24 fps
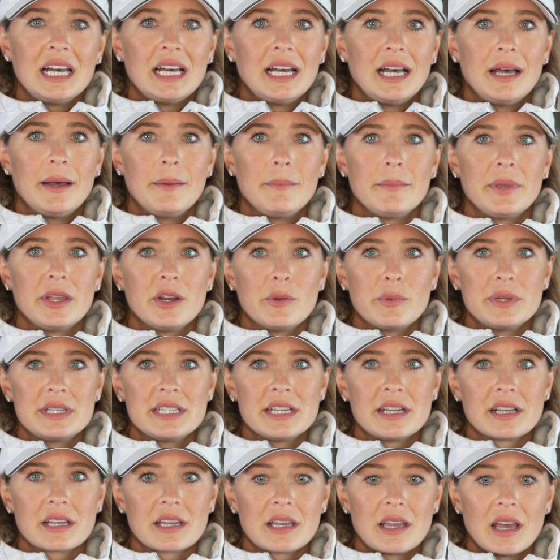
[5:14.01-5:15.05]
We
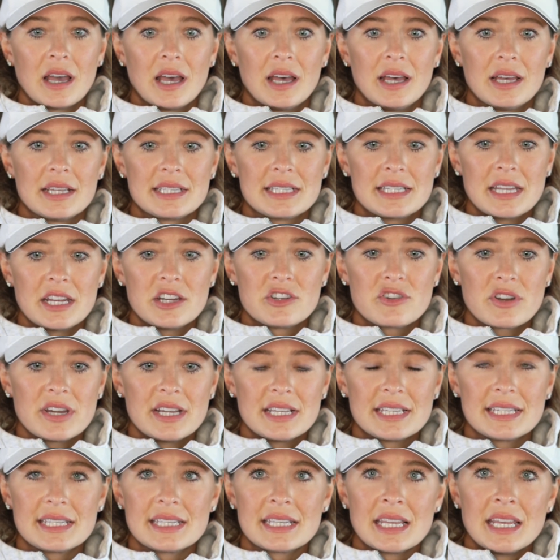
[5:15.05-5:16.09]
did a stage
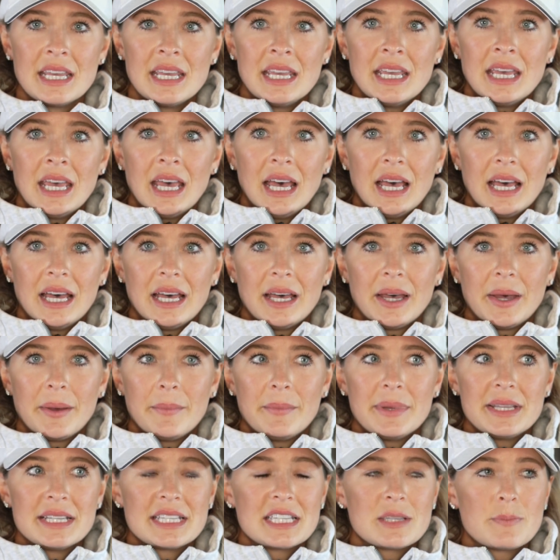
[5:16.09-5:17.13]
race
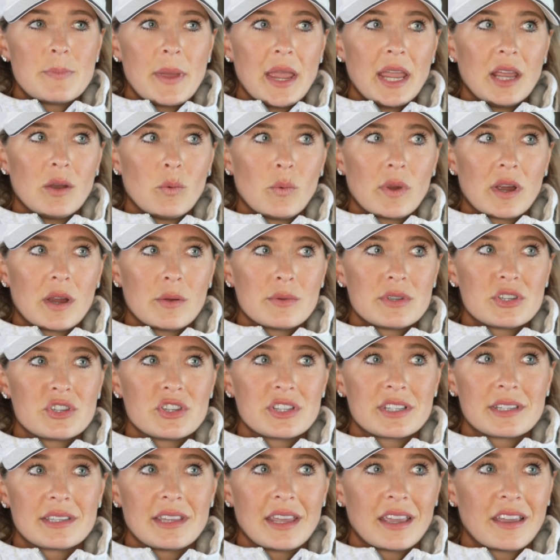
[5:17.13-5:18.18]
in Spain where it was
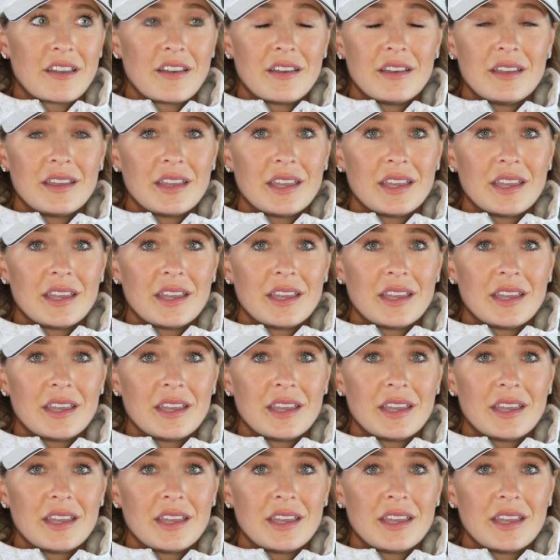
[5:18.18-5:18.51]
just like,